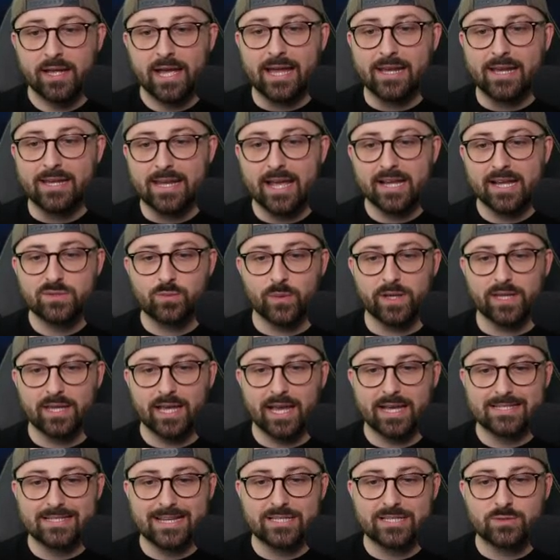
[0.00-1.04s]
and next week
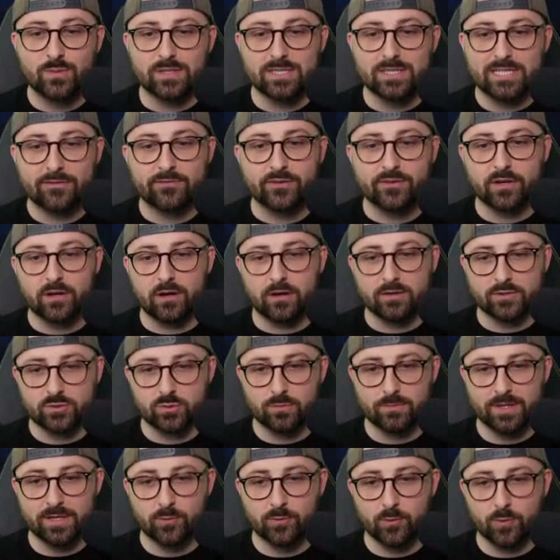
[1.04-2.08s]
Eze to a different
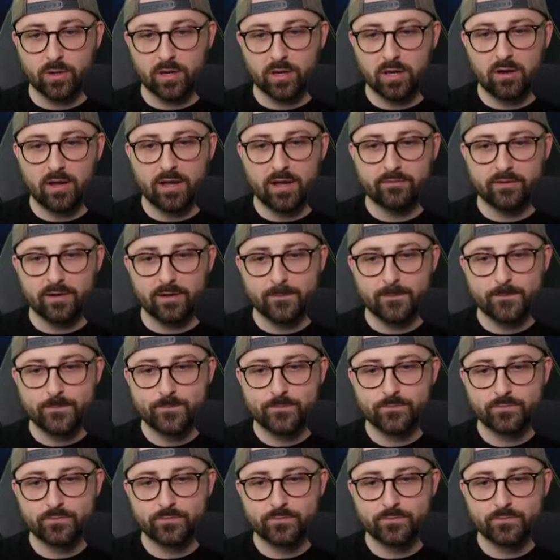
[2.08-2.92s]
Arsenal mid or Clivert.